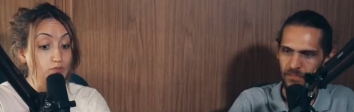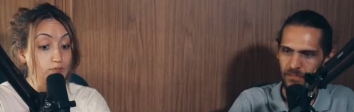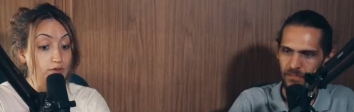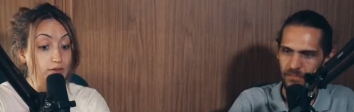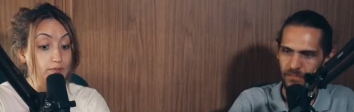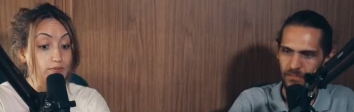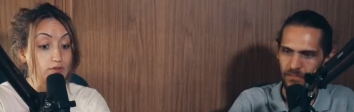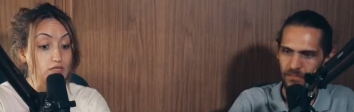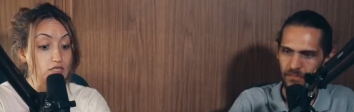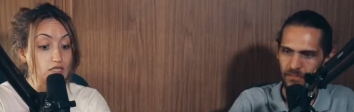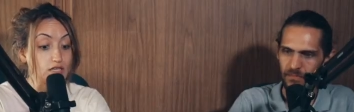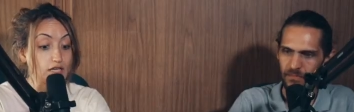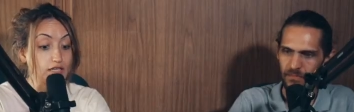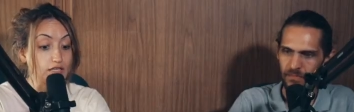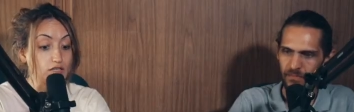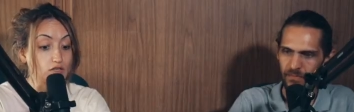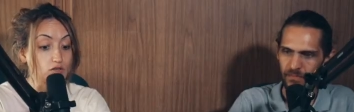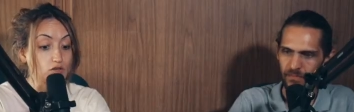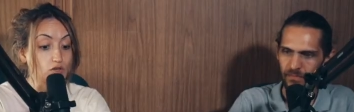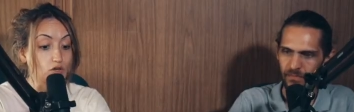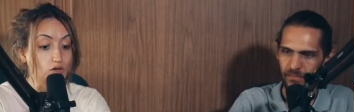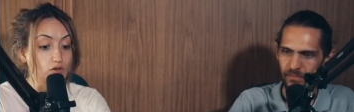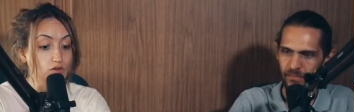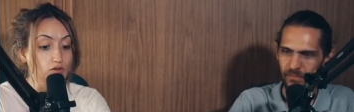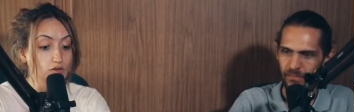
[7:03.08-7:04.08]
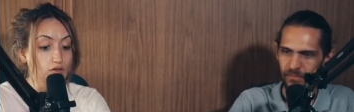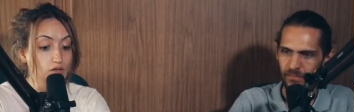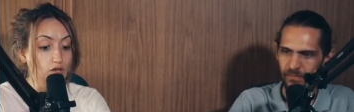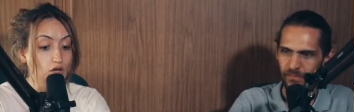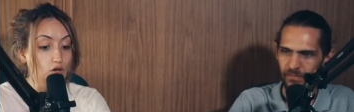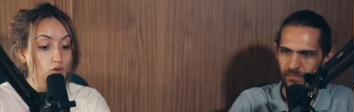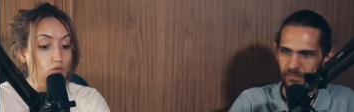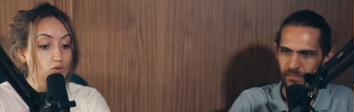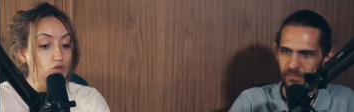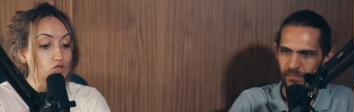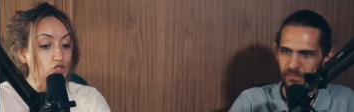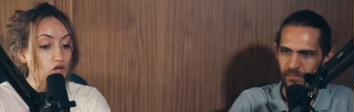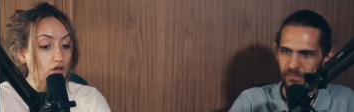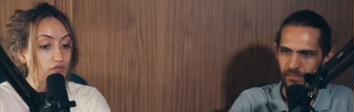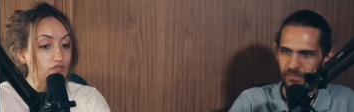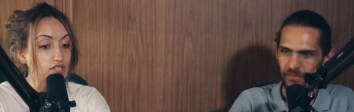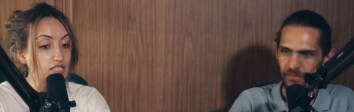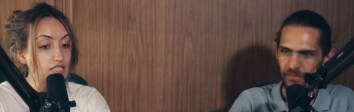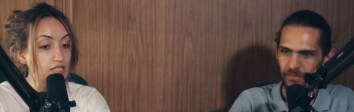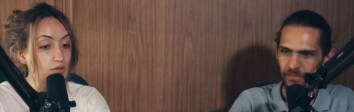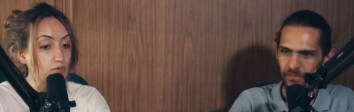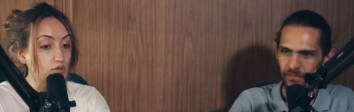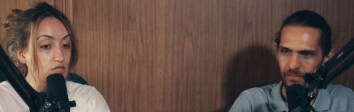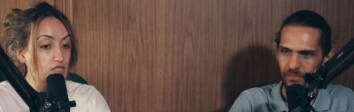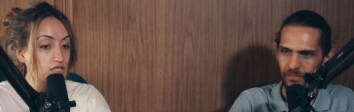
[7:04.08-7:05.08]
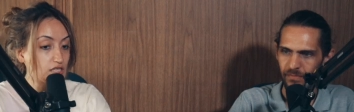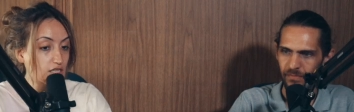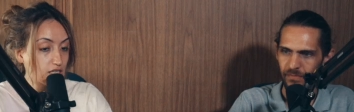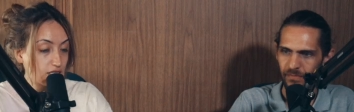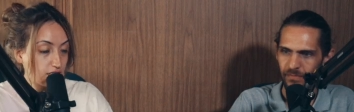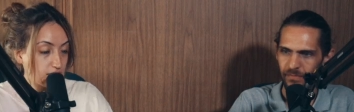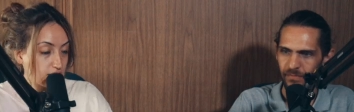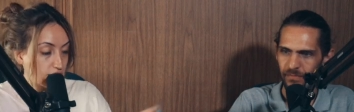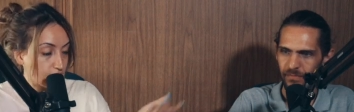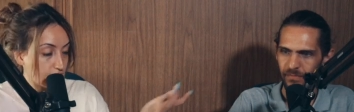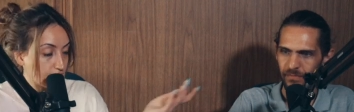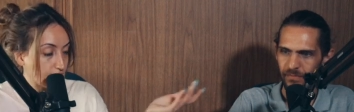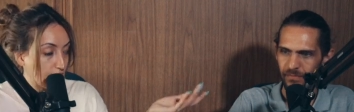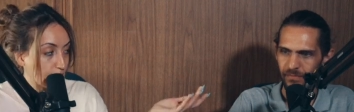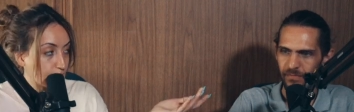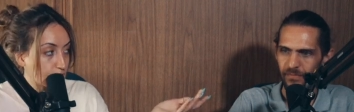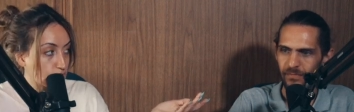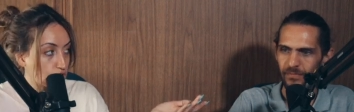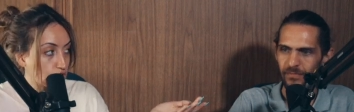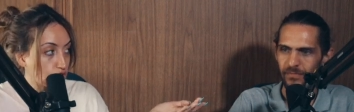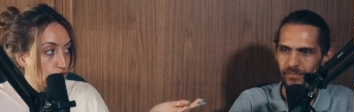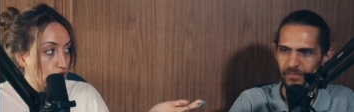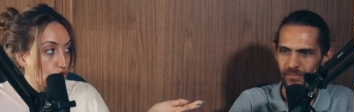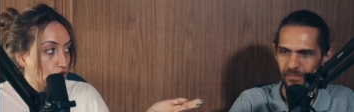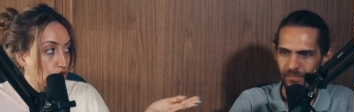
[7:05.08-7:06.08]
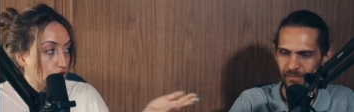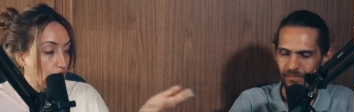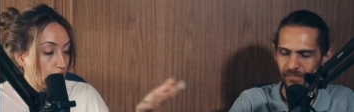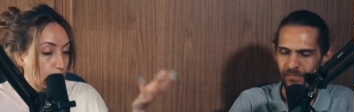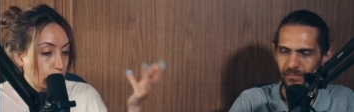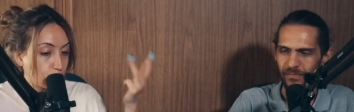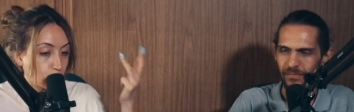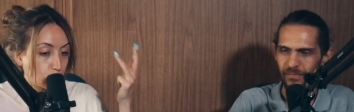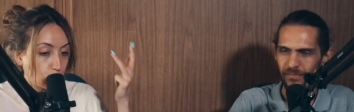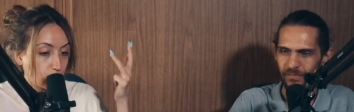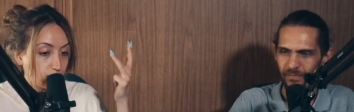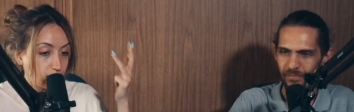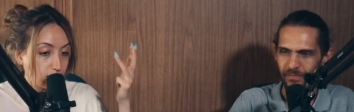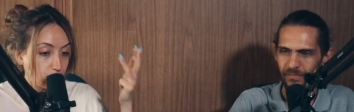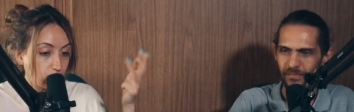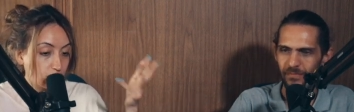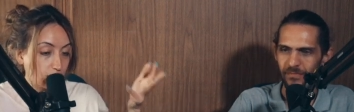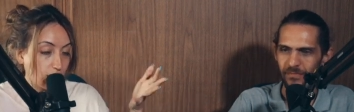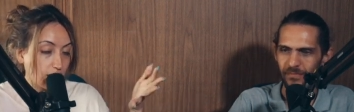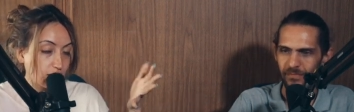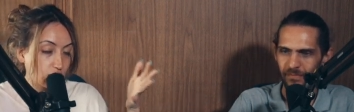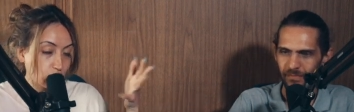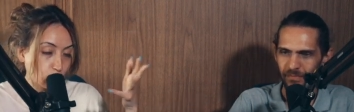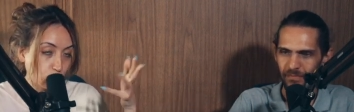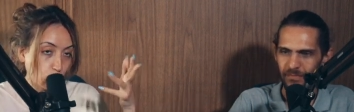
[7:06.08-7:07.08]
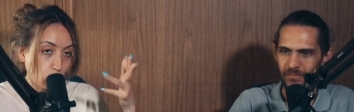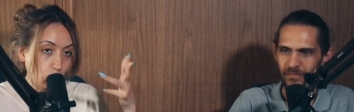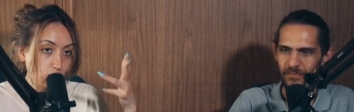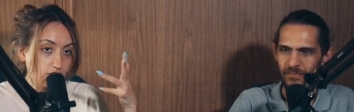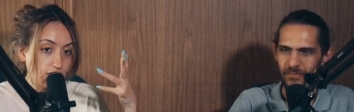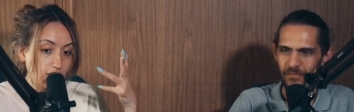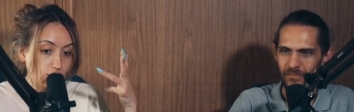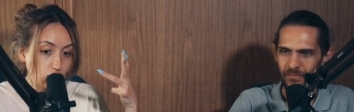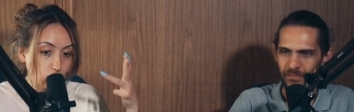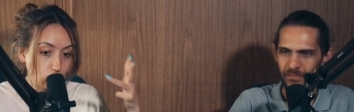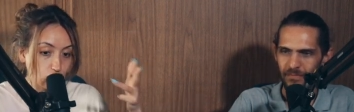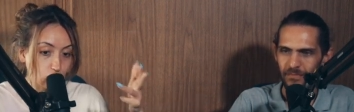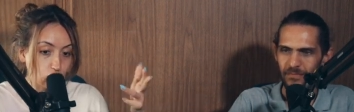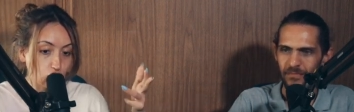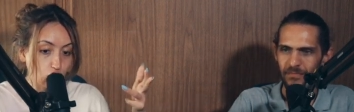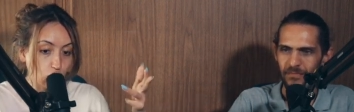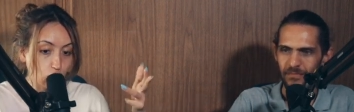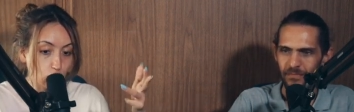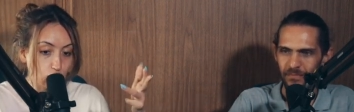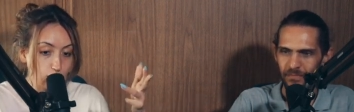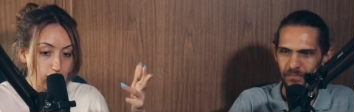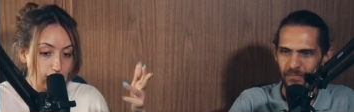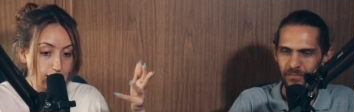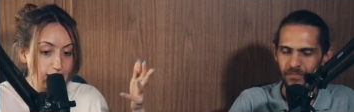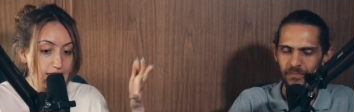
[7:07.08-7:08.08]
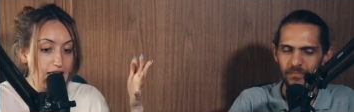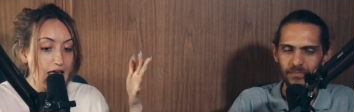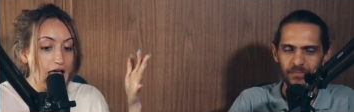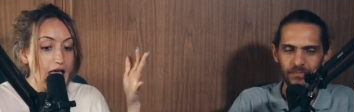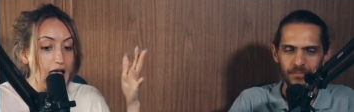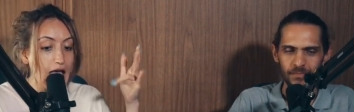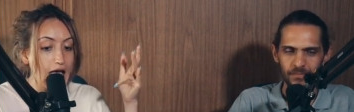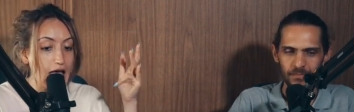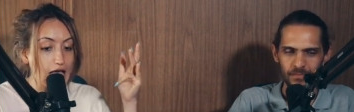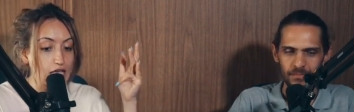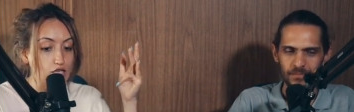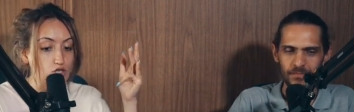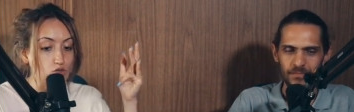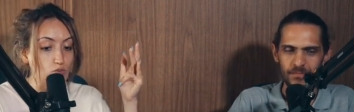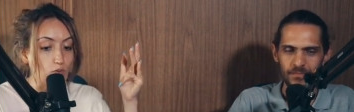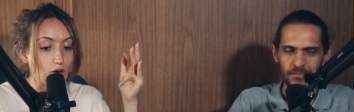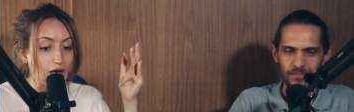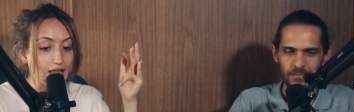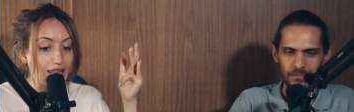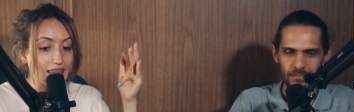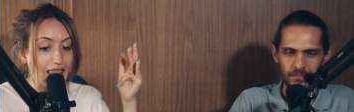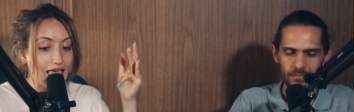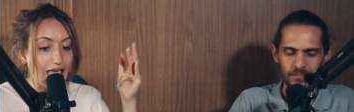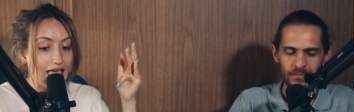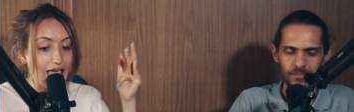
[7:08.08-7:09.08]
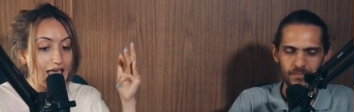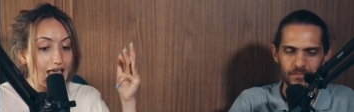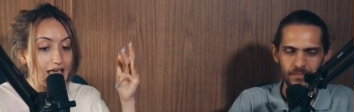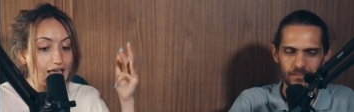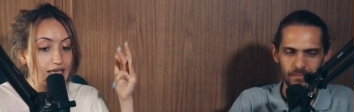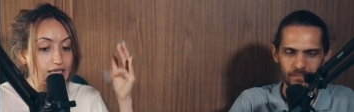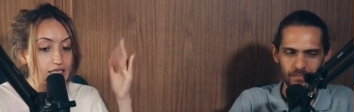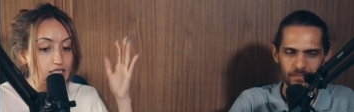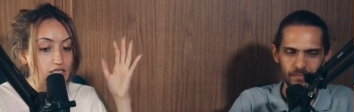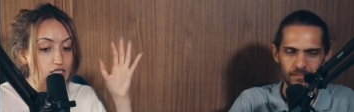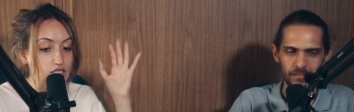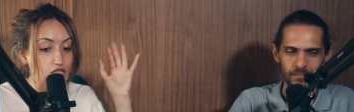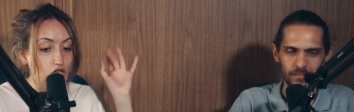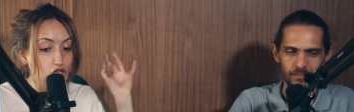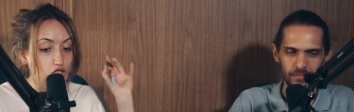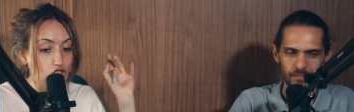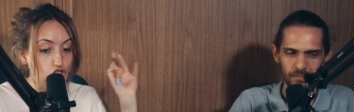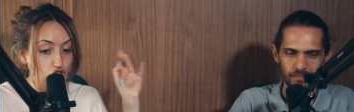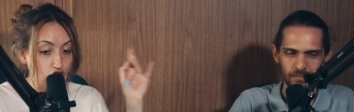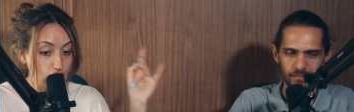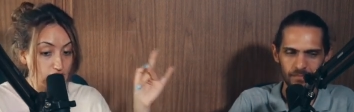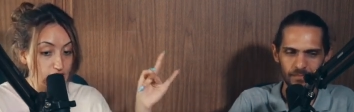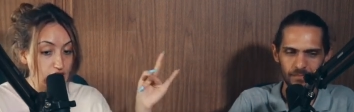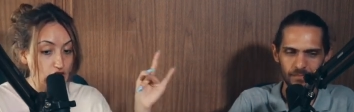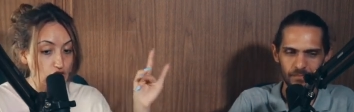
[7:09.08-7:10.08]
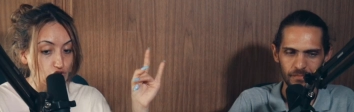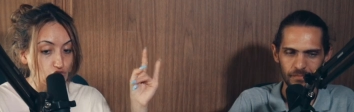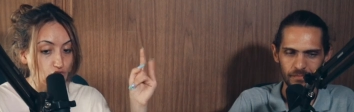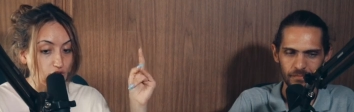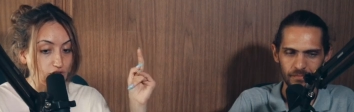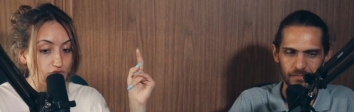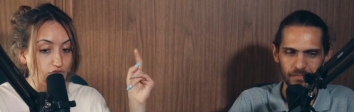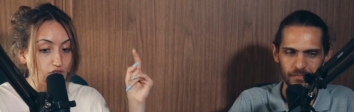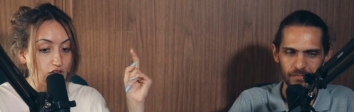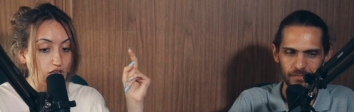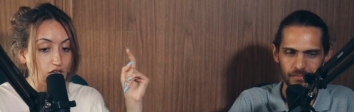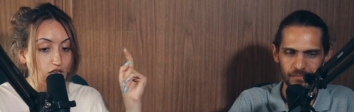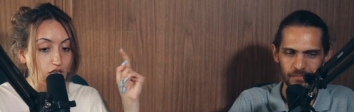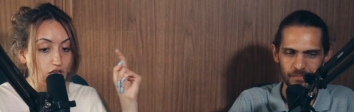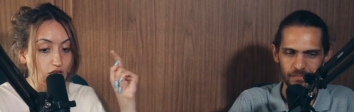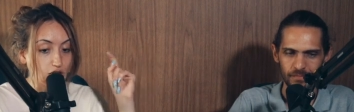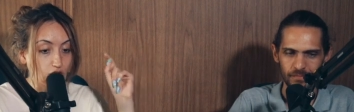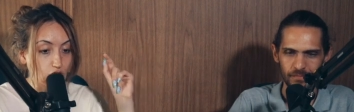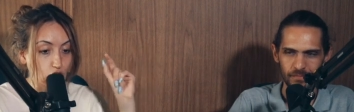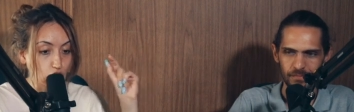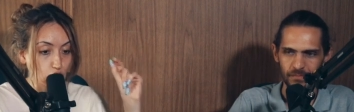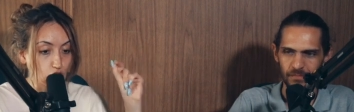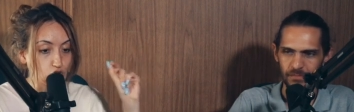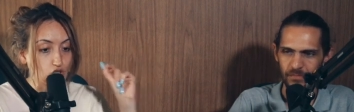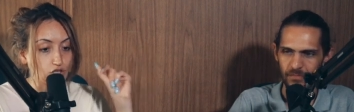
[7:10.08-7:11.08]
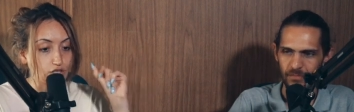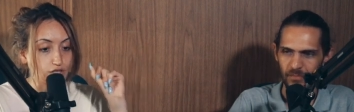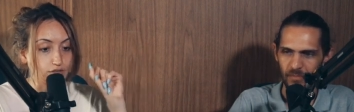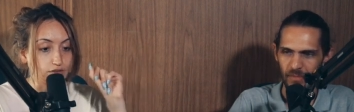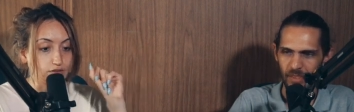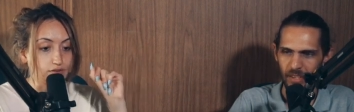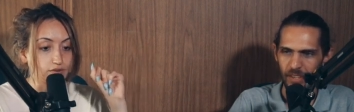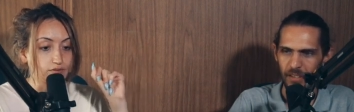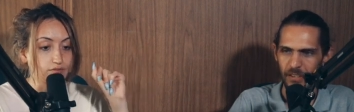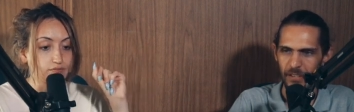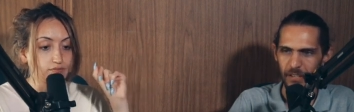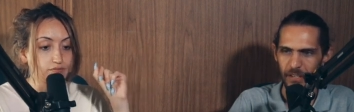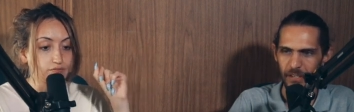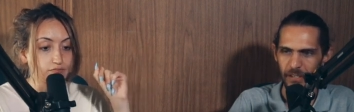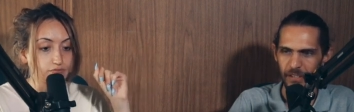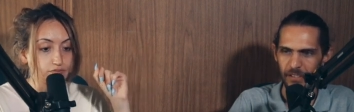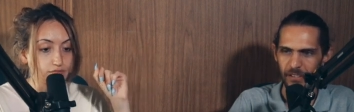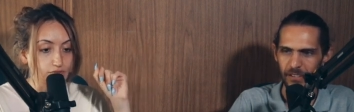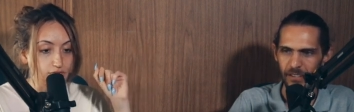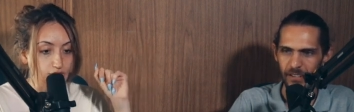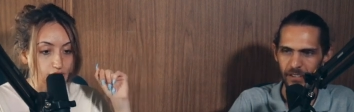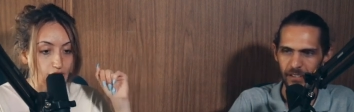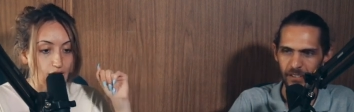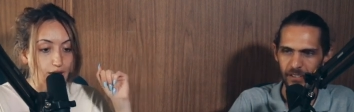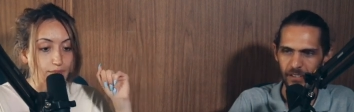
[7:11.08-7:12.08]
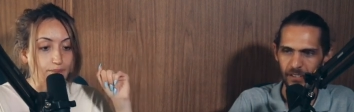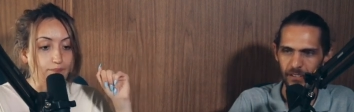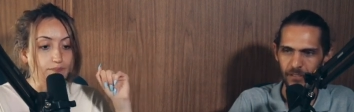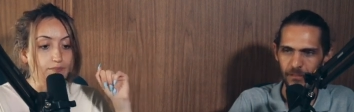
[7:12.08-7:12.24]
Speaker 1: be mistaken though, which obviously was the is the same studio that bring that's brought us The Chosen, as well as Jesus Revolution. Yeah. Yeah.